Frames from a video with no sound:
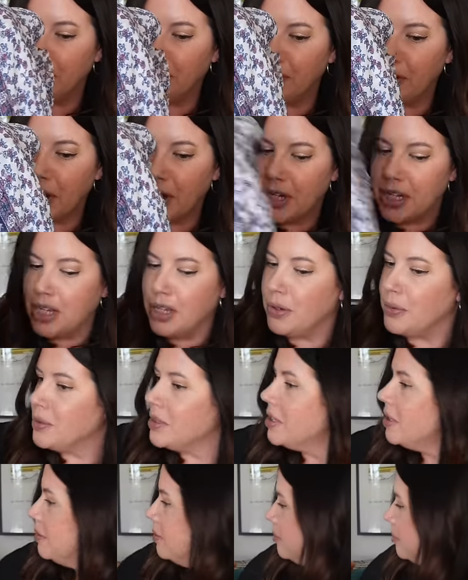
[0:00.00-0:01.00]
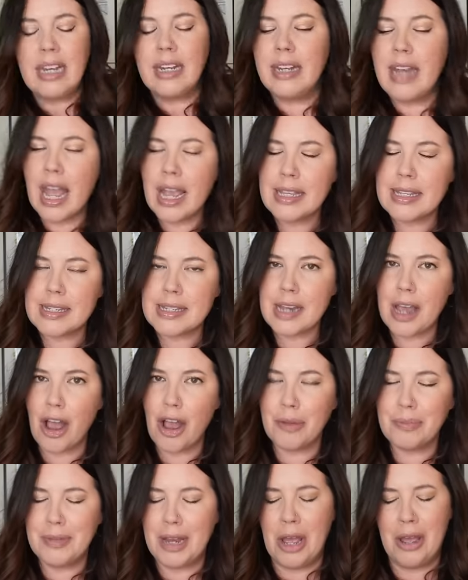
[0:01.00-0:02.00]
very cute. Next
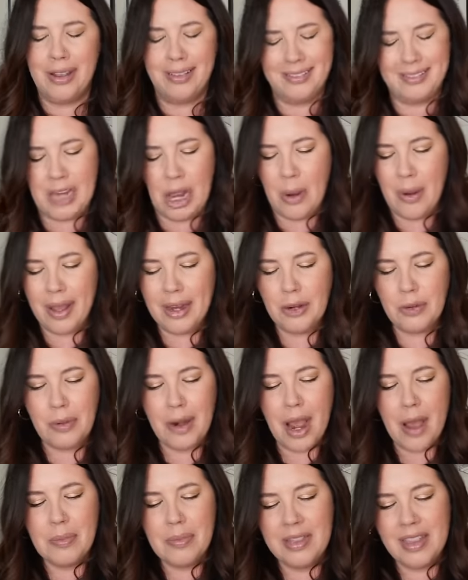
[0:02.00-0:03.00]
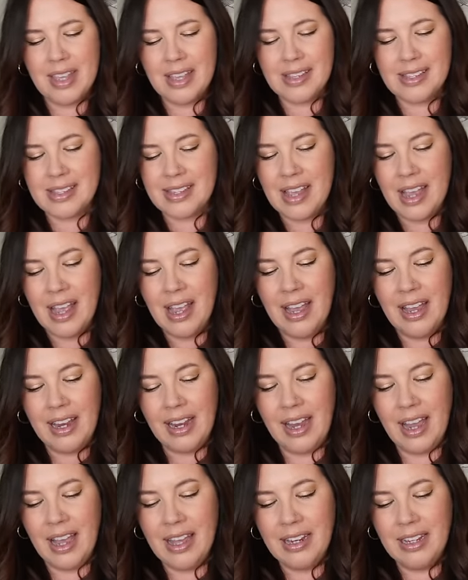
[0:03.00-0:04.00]
up, now I grabbed this
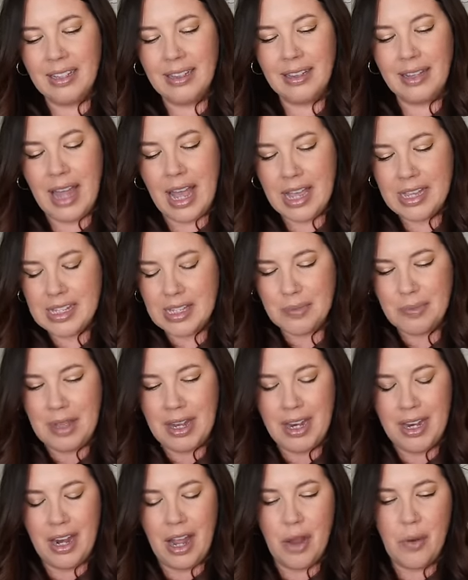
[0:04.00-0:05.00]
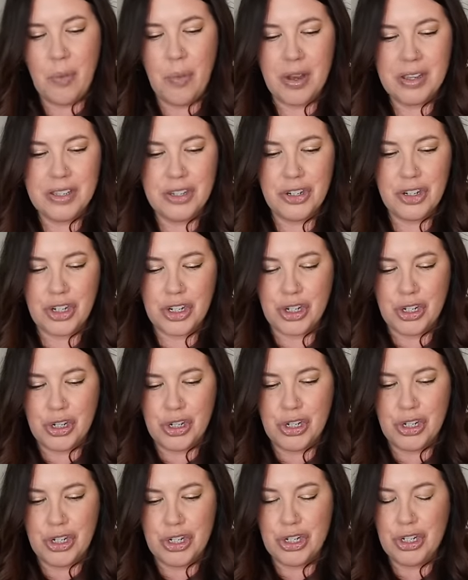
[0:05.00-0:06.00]
kind of last minute. I wasn't
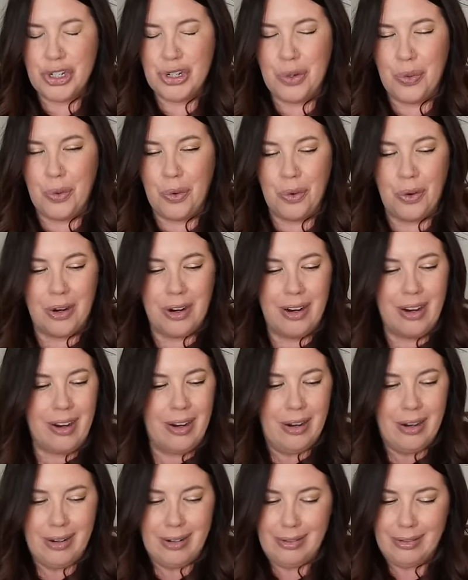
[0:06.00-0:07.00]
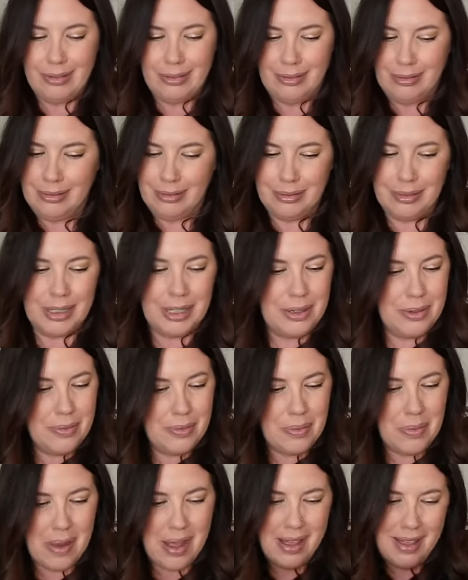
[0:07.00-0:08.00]
sure what it
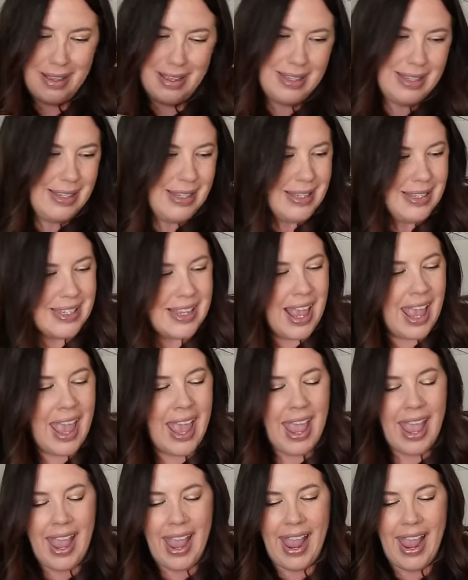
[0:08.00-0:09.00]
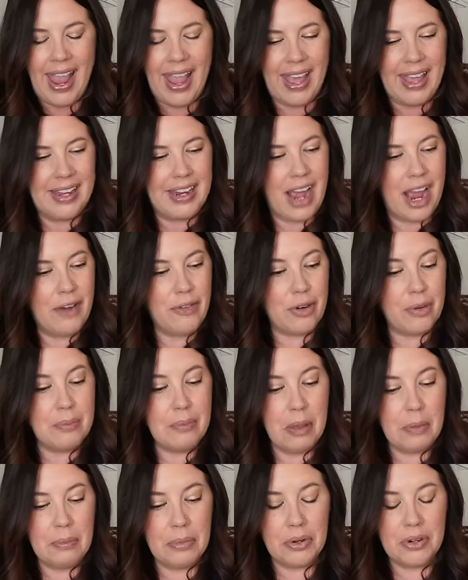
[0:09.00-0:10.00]
was, and I
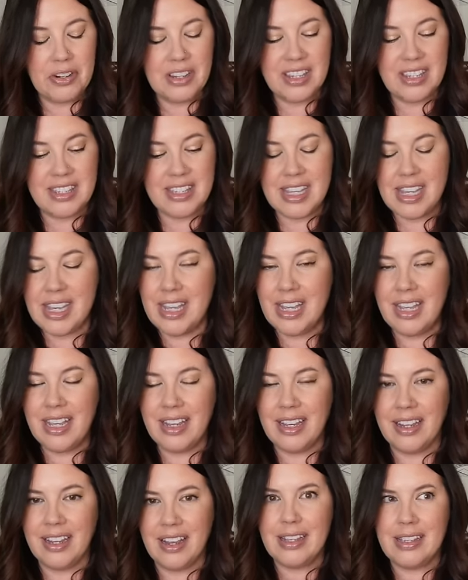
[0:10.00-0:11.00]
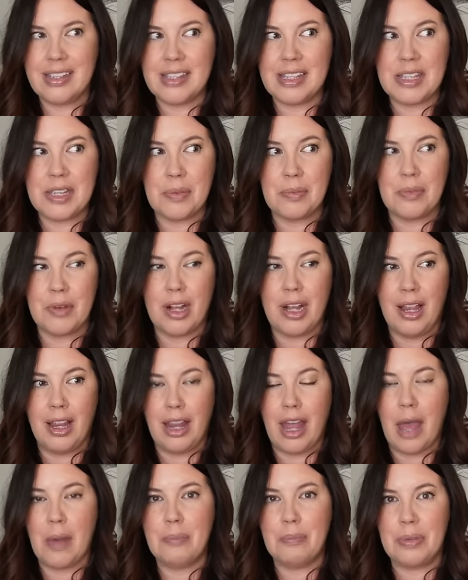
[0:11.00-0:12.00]
remember seeing some
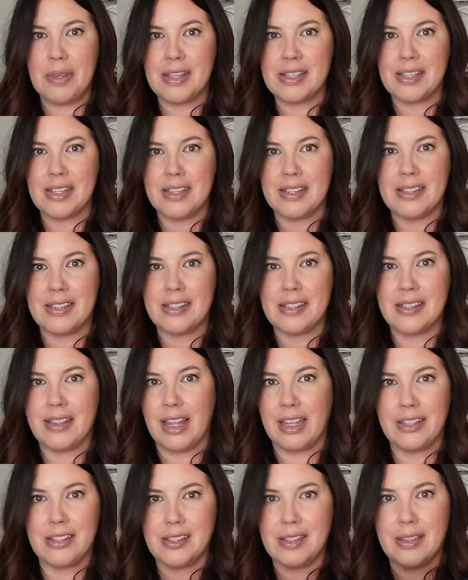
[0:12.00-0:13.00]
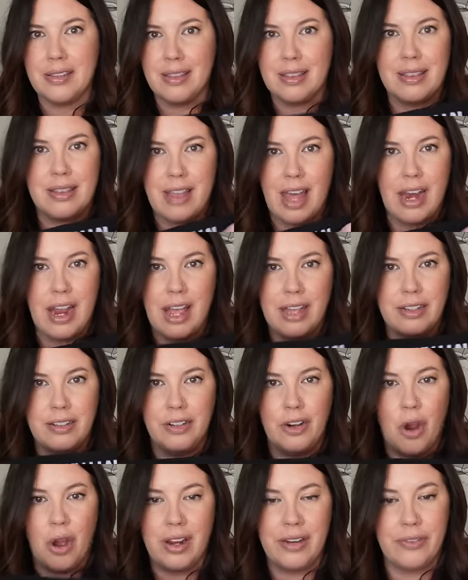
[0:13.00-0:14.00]
collab pieces like that
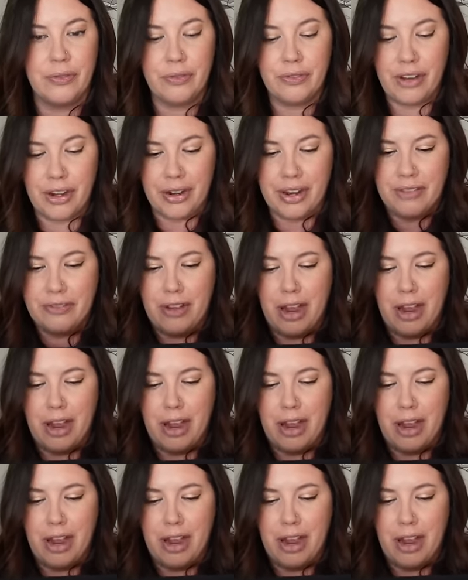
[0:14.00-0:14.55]
had gone very